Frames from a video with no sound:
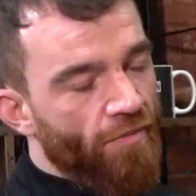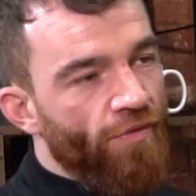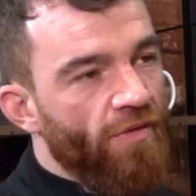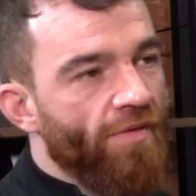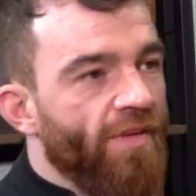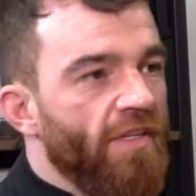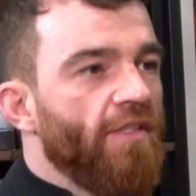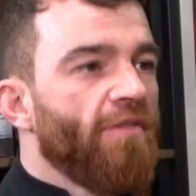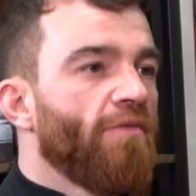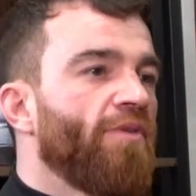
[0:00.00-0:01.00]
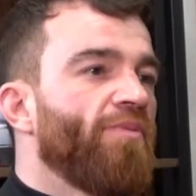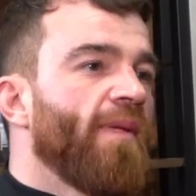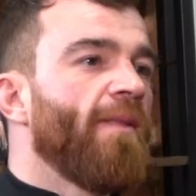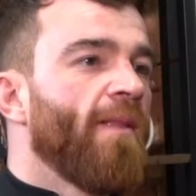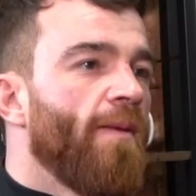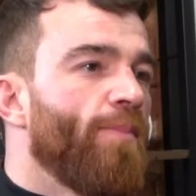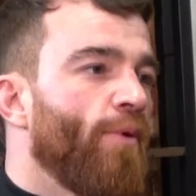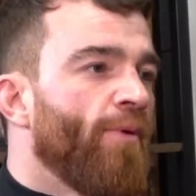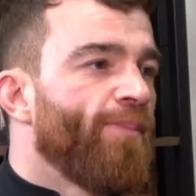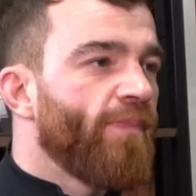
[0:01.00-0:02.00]
won the fight, you know what I mean?
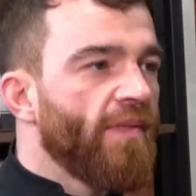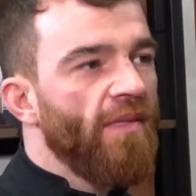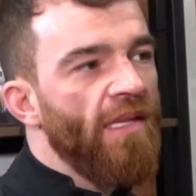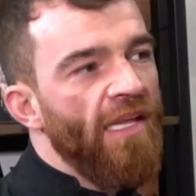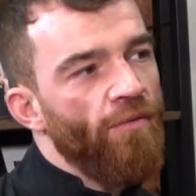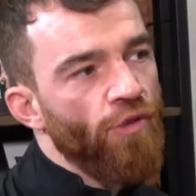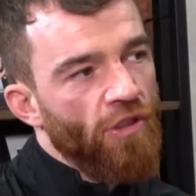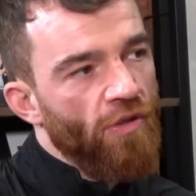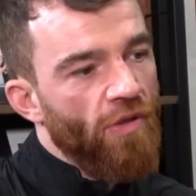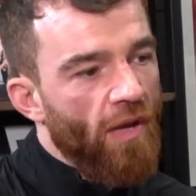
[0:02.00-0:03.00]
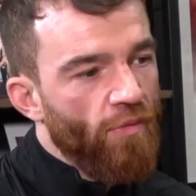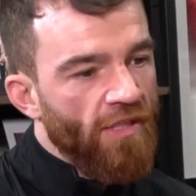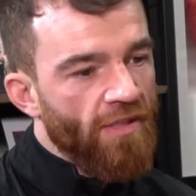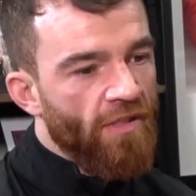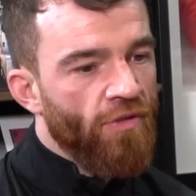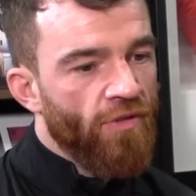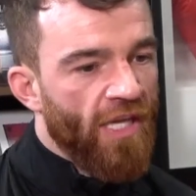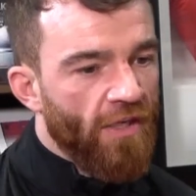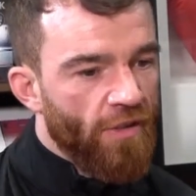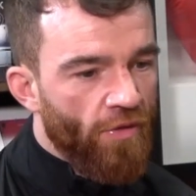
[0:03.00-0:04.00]
But I was entering a new
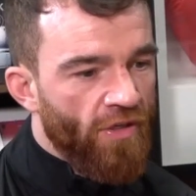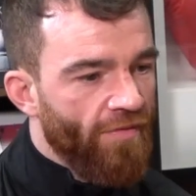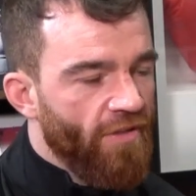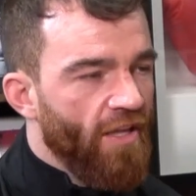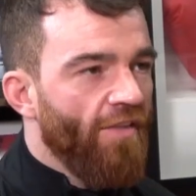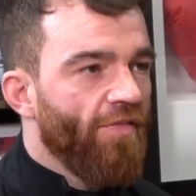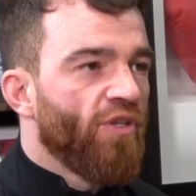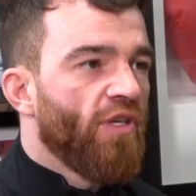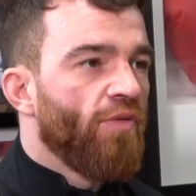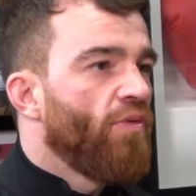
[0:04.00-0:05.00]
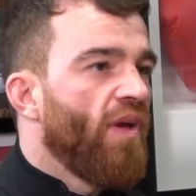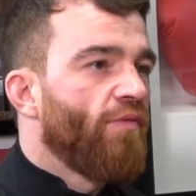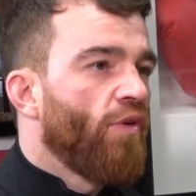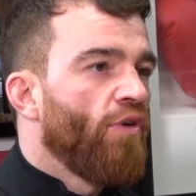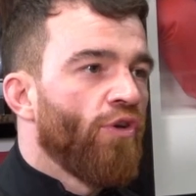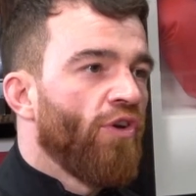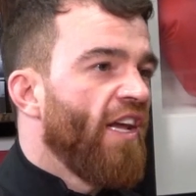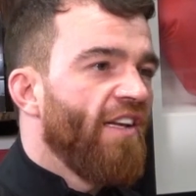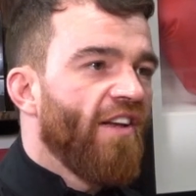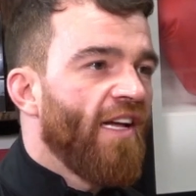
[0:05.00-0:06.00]
territory after the because I've only done an
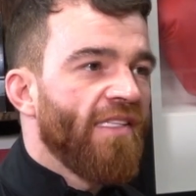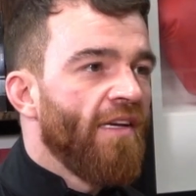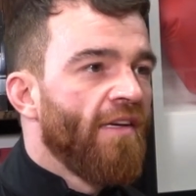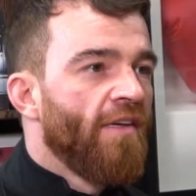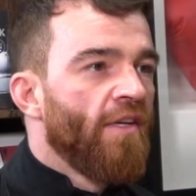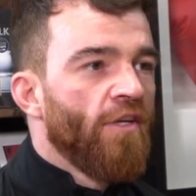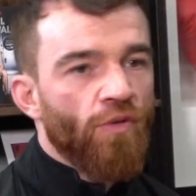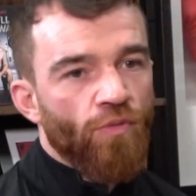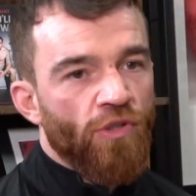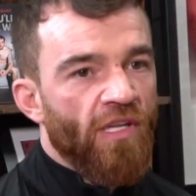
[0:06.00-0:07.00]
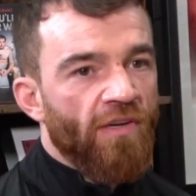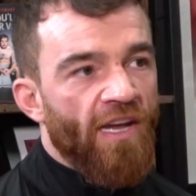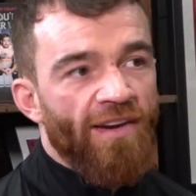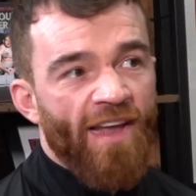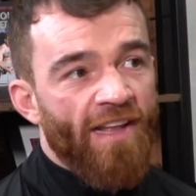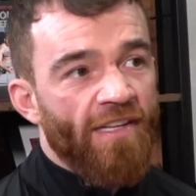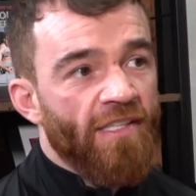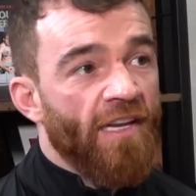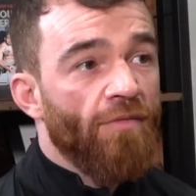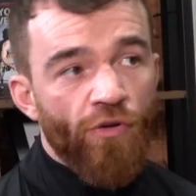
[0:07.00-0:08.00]
8 rounder, so it was round 9 and
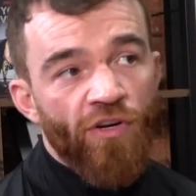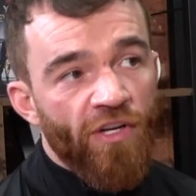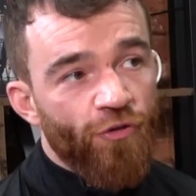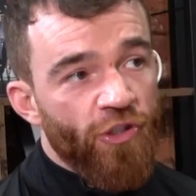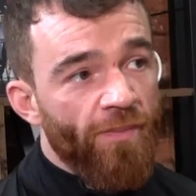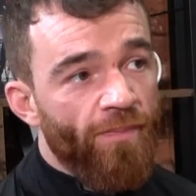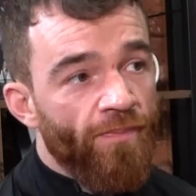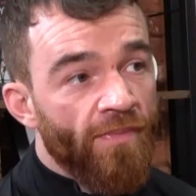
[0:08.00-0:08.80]
10. I've done it in the gym,